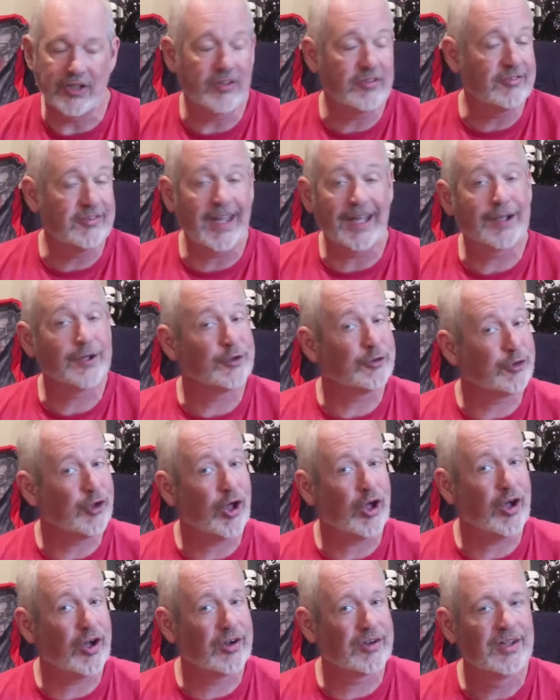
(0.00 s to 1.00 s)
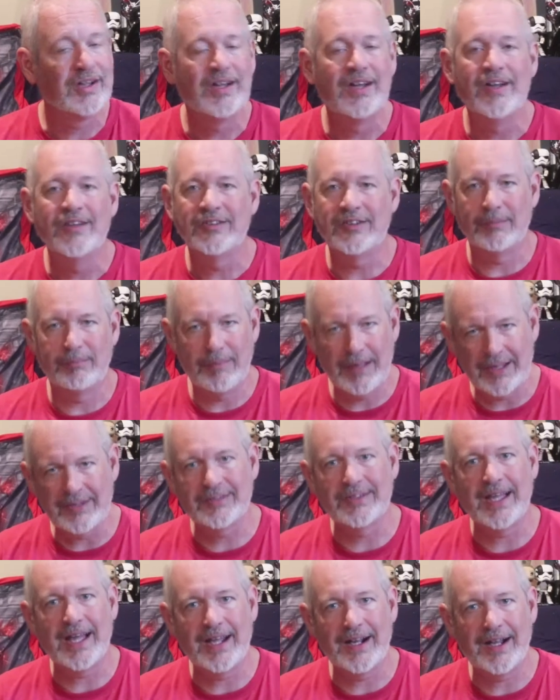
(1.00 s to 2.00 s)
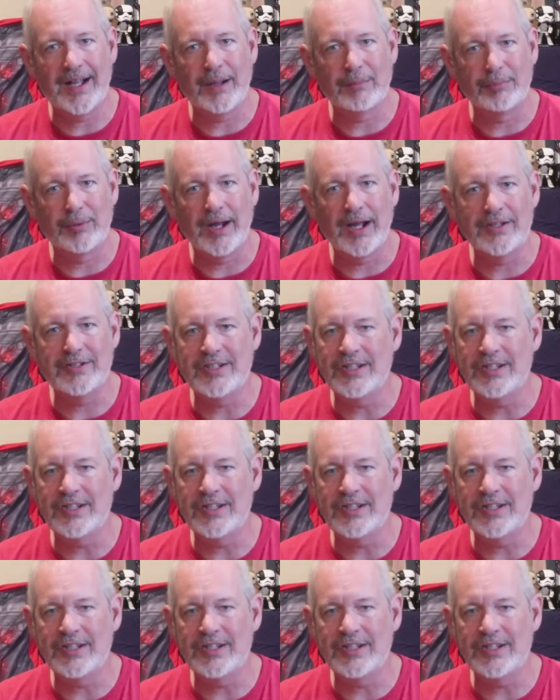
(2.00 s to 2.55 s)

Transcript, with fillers: It doesn't take her long to mess that up, right?